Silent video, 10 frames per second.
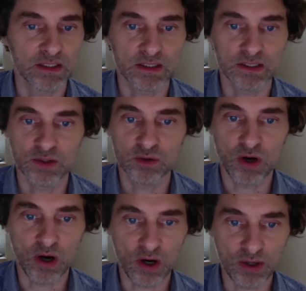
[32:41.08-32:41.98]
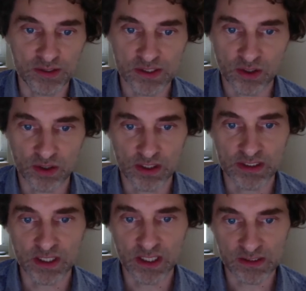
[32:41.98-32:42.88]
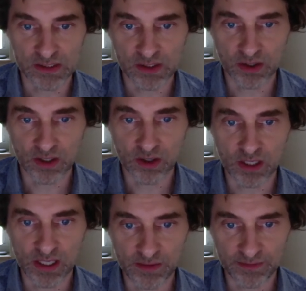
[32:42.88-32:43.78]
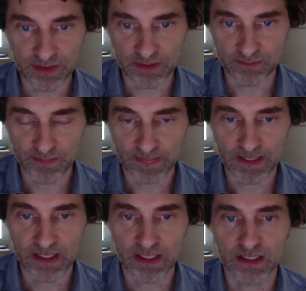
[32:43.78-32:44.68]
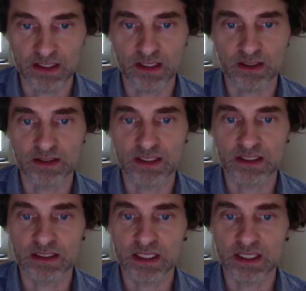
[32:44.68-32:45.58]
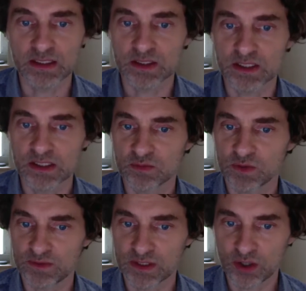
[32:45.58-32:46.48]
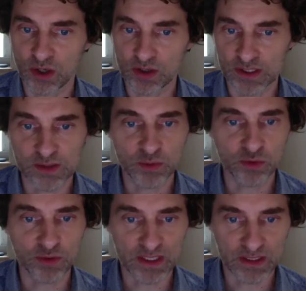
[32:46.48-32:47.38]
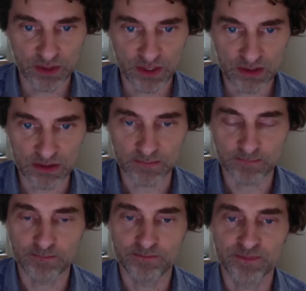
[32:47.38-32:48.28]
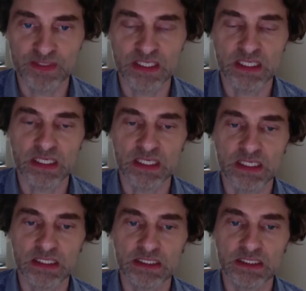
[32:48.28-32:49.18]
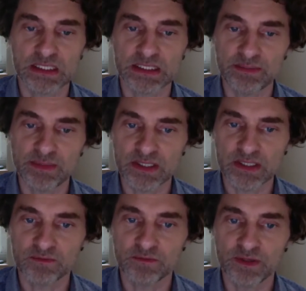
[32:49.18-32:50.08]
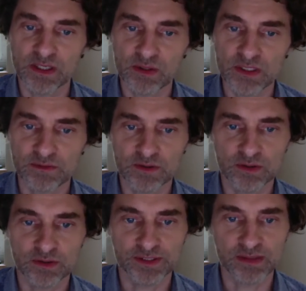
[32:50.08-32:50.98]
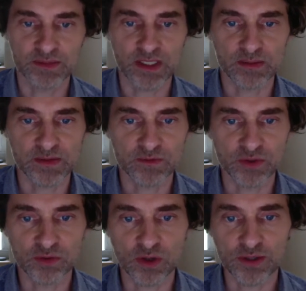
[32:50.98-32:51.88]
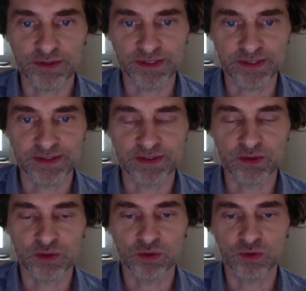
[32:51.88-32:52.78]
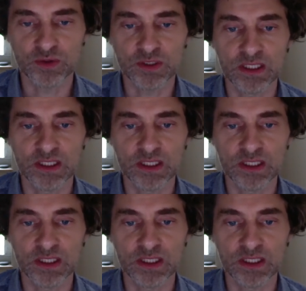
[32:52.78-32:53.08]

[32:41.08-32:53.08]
your aunts and cousins are all healthy, that is what we call a sporadic patient. And that makes it very difficult sometimes for neurologists to